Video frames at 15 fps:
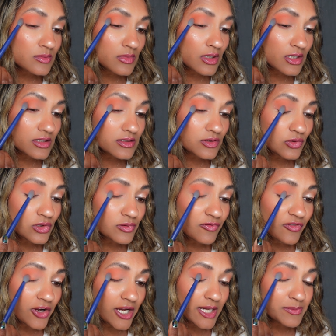And so the
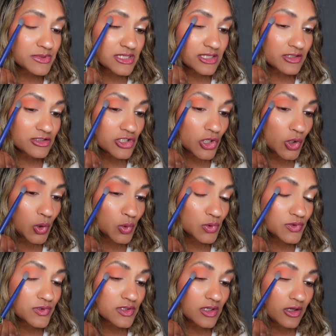vibes, the
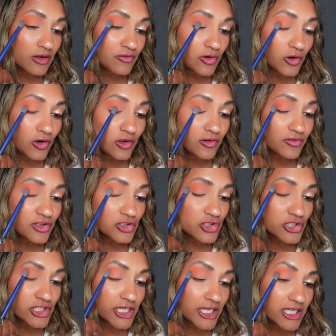tones of all of the
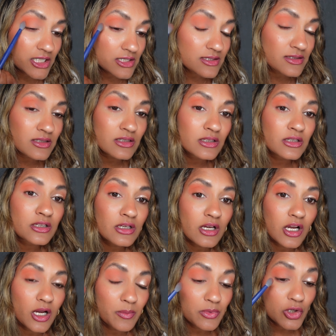shades
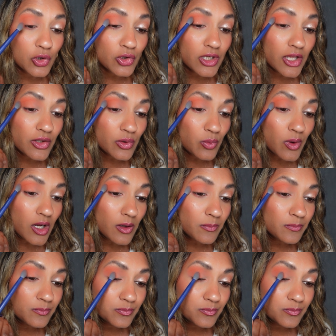go together well.